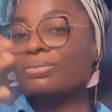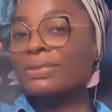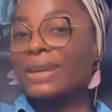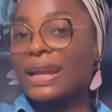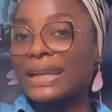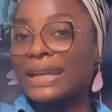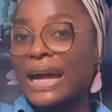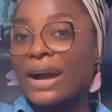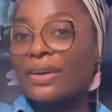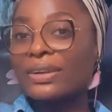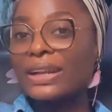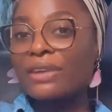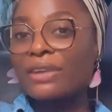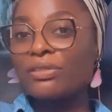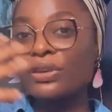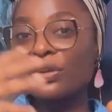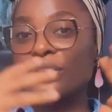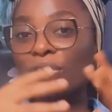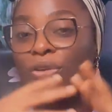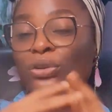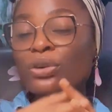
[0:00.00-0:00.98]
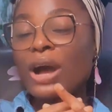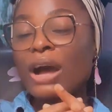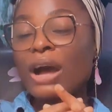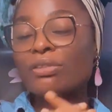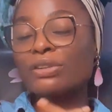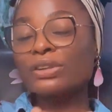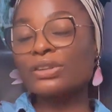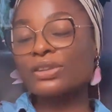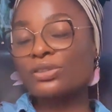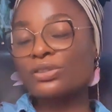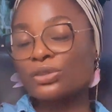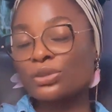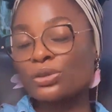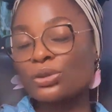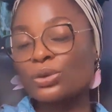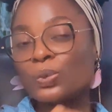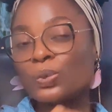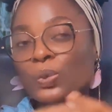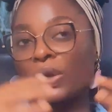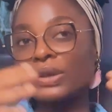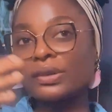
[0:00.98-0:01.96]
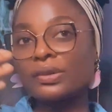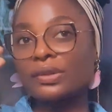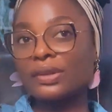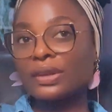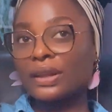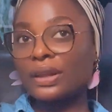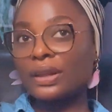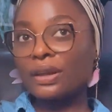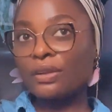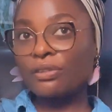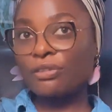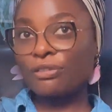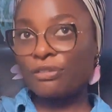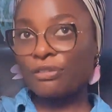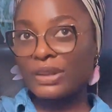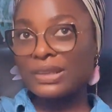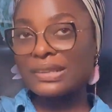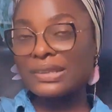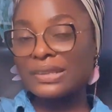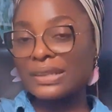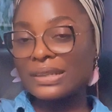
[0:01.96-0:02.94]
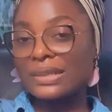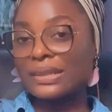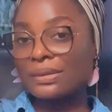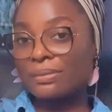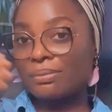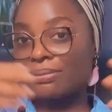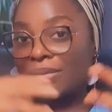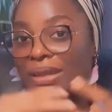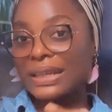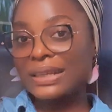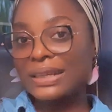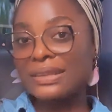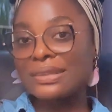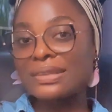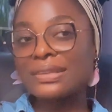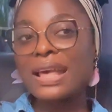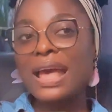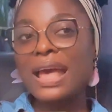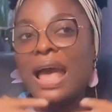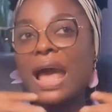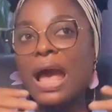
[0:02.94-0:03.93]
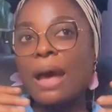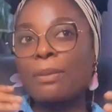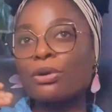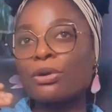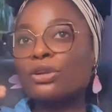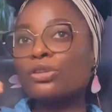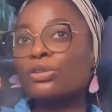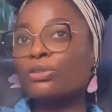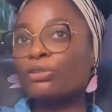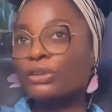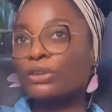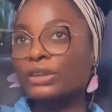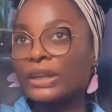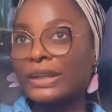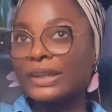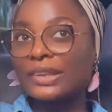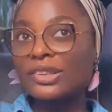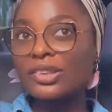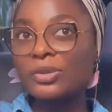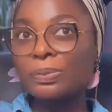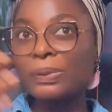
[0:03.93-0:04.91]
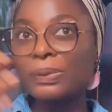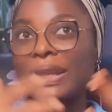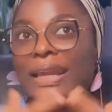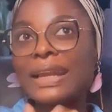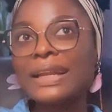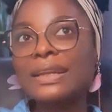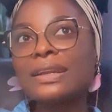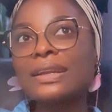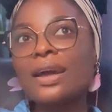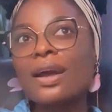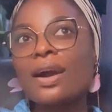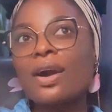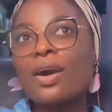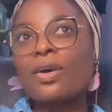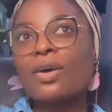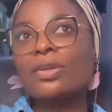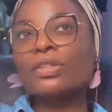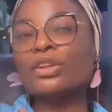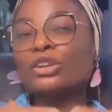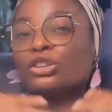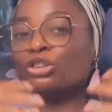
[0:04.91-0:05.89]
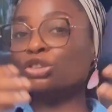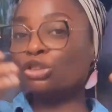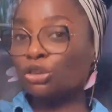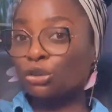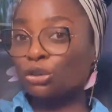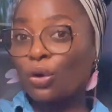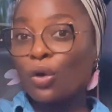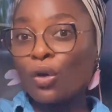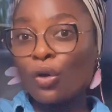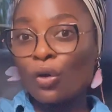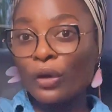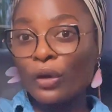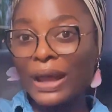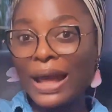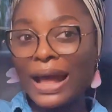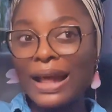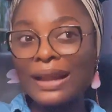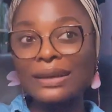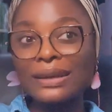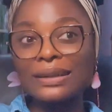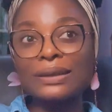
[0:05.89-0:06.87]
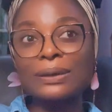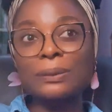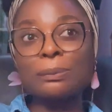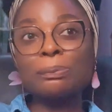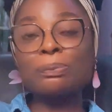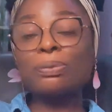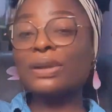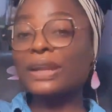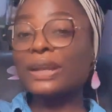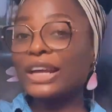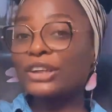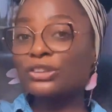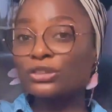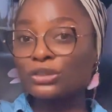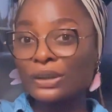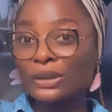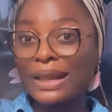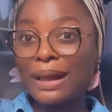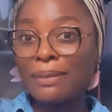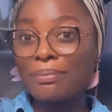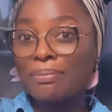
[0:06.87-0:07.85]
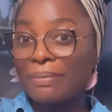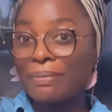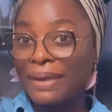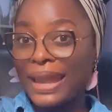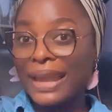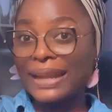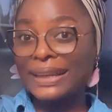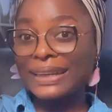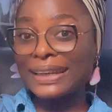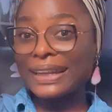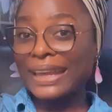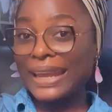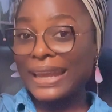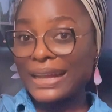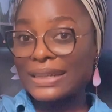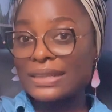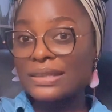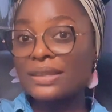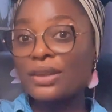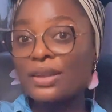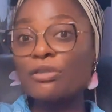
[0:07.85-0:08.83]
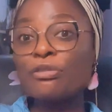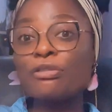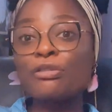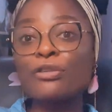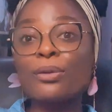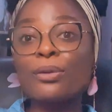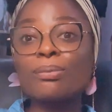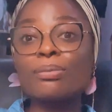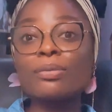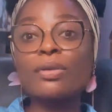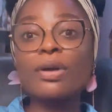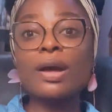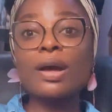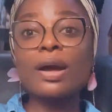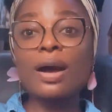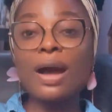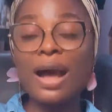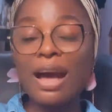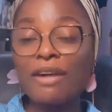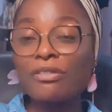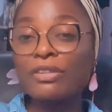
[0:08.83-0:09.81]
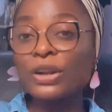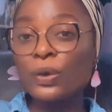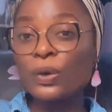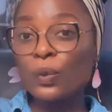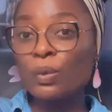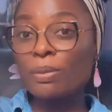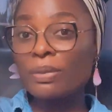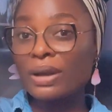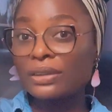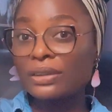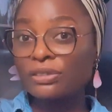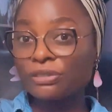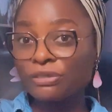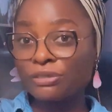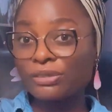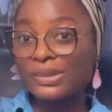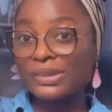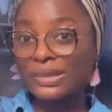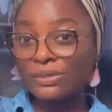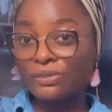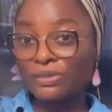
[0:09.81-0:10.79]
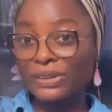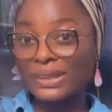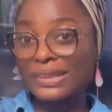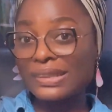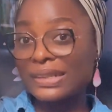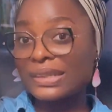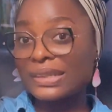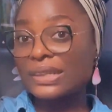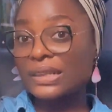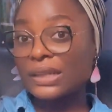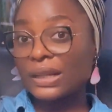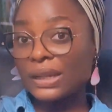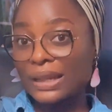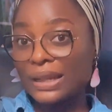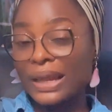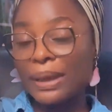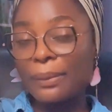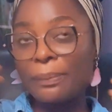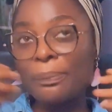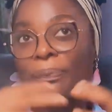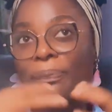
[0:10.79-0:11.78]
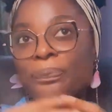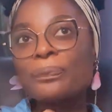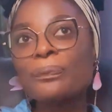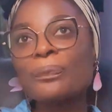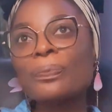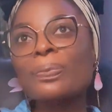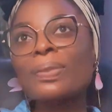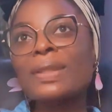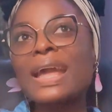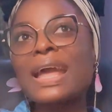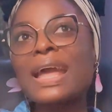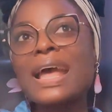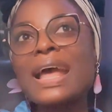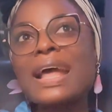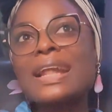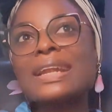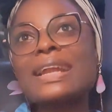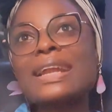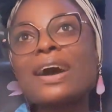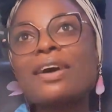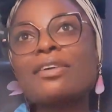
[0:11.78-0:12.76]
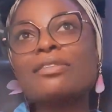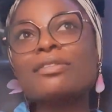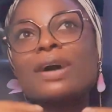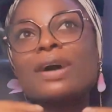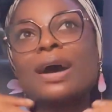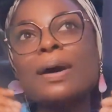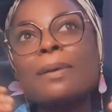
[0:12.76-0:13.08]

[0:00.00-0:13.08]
now that you have understood what face sitting means, I'm going to further explain the joy and the pleasure that men get from having a woman face sitting on them. Now,